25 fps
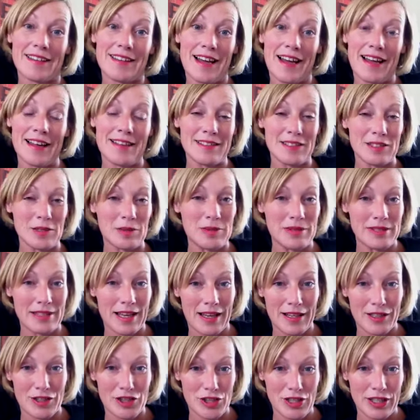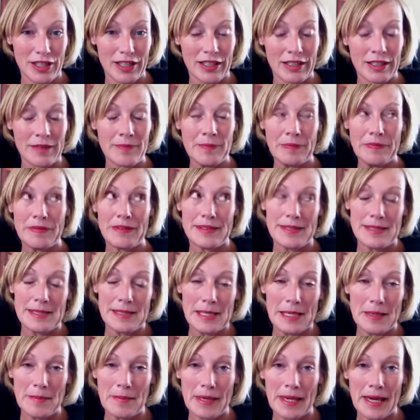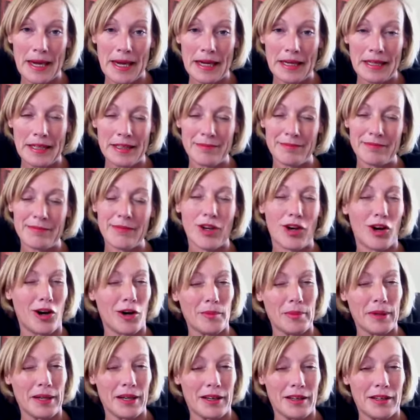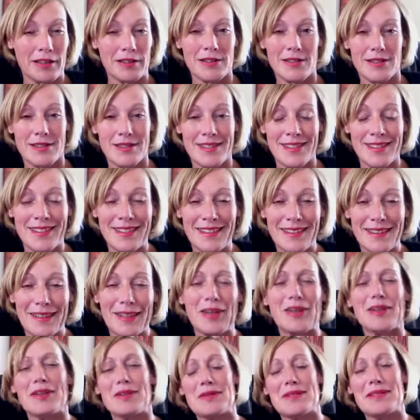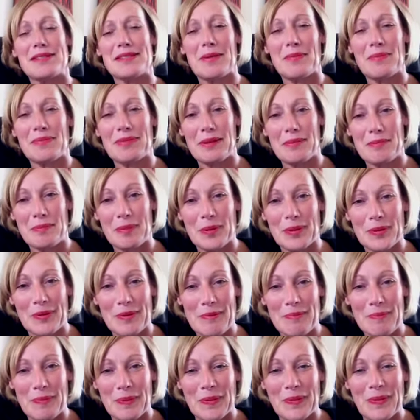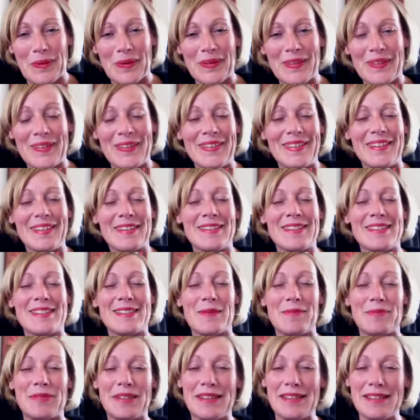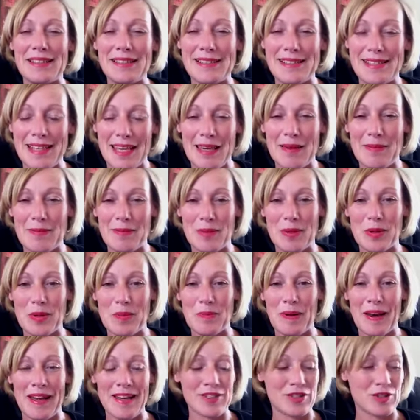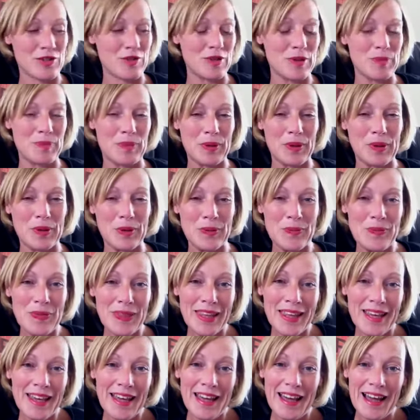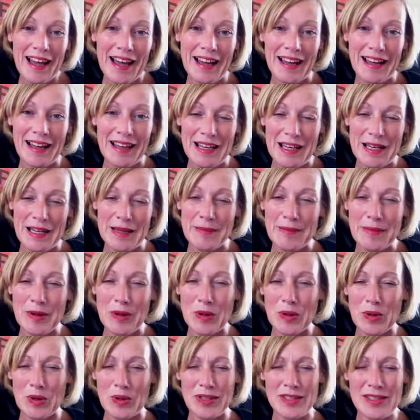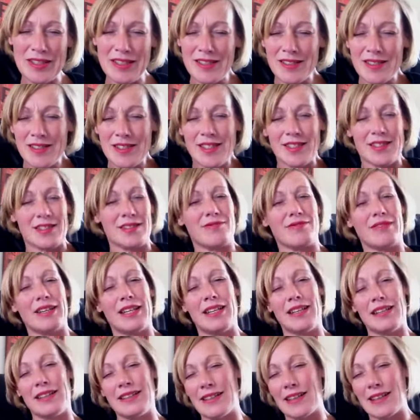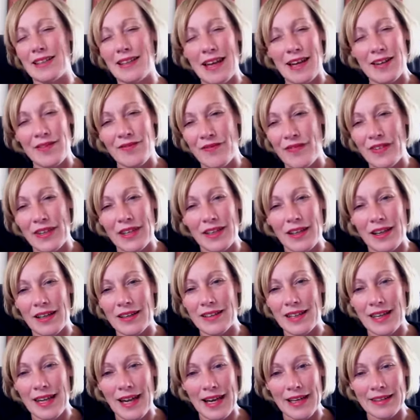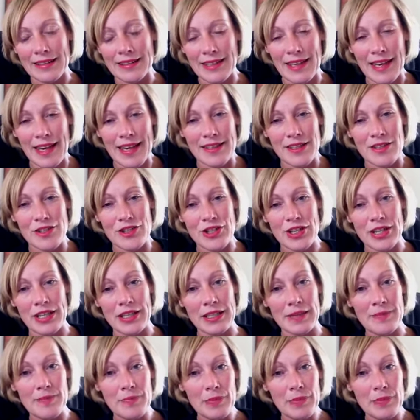answer was actually CBA, can't be asked. You know, there was something more important, there was something that seemed more pleasurable, or you just really didn't feel like they had the energy.